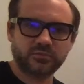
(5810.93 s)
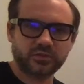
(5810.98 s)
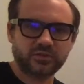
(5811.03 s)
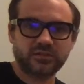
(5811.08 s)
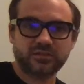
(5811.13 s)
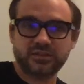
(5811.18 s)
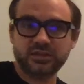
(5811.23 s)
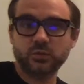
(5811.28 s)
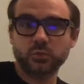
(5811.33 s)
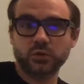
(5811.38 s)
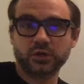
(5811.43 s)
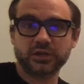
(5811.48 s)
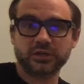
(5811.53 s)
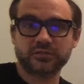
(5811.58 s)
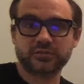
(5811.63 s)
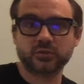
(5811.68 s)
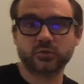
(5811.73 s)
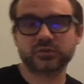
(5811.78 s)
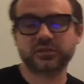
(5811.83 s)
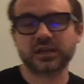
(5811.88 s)
see one as
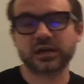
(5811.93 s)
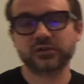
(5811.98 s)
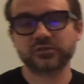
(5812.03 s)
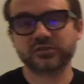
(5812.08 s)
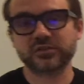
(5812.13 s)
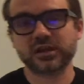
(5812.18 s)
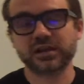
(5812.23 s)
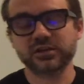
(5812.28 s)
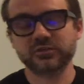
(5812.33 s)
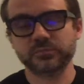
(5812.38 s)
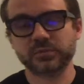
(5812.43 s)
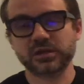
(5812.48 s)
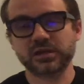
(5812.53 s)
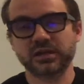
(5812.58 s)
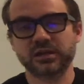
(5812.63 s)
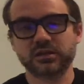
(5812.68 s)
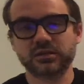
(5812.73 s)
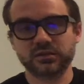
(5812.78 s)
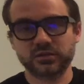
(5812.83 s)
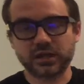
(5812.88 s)
though it's outside of my
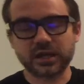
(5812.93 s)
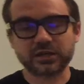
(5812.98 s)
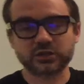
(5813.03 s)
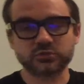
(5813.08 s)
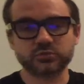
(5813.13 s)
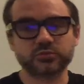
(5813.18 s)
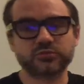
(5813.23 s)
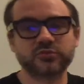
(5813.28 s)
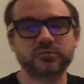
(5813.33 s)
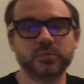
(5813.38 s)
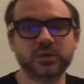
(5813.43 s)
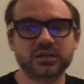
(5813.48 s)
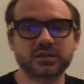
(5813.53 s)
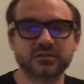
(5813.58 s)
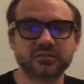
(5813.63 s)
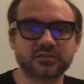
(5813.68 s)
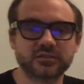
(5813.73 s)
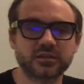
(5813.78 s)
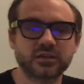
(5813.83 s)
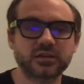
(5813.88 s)
head in the actual
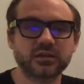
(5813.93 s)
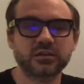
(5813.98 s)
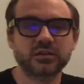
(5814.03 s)
space.